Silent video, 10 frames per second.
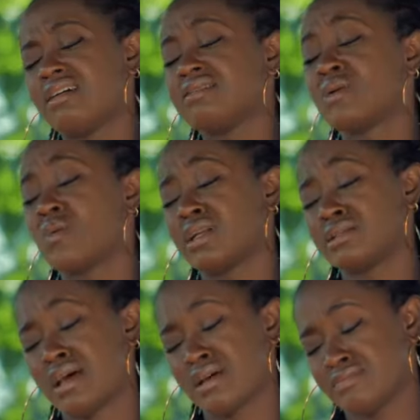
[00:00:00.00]

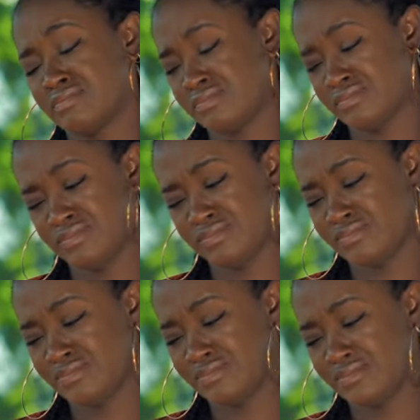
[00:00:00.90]
Ezinwata,
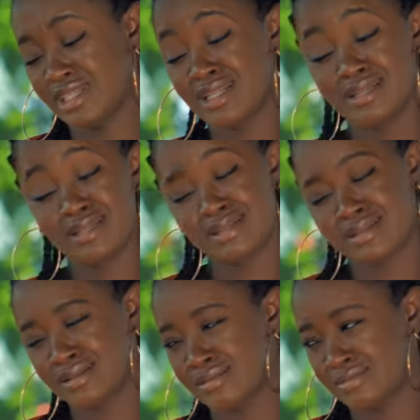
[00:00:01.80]

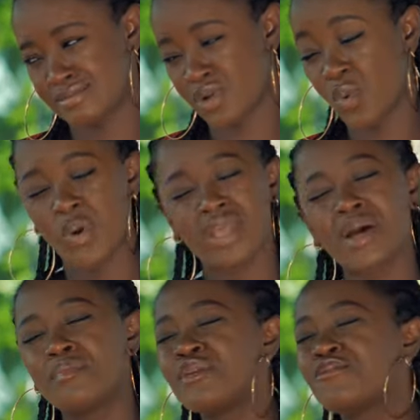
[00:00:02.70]
listen, we
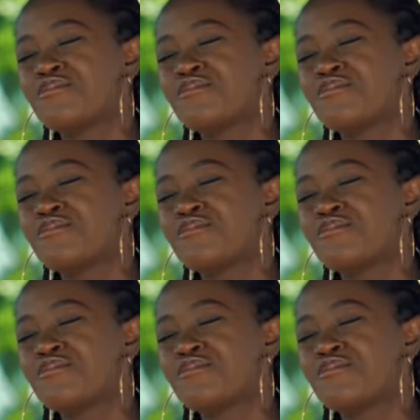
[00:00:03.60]
can be